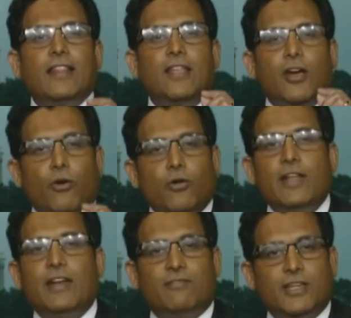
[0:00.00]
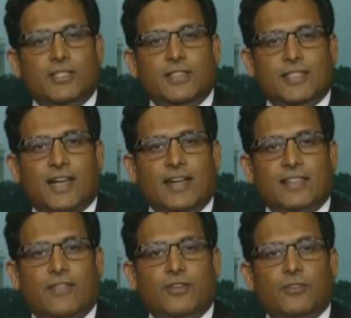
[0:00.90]
the only innovation these guys
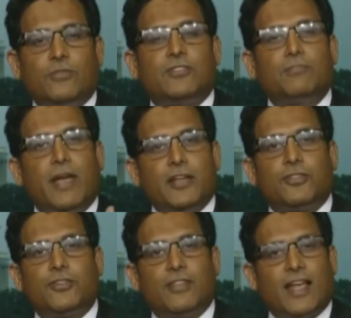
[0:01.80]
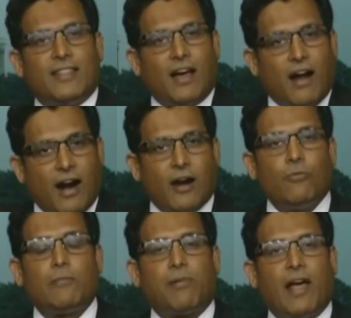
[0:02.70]
have to do is make sure that the
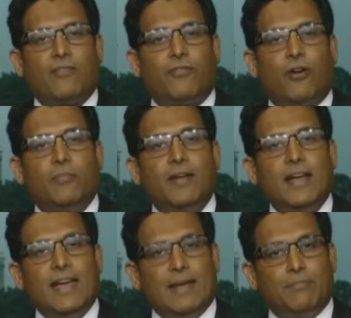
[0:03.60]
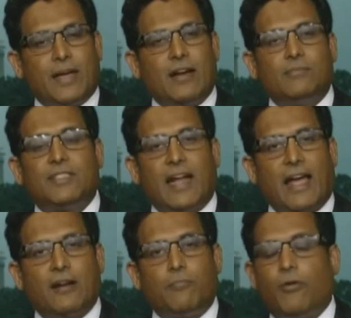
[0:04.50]
hardware platform becomes an
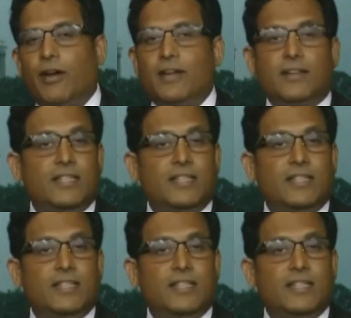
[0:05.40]
anchor point.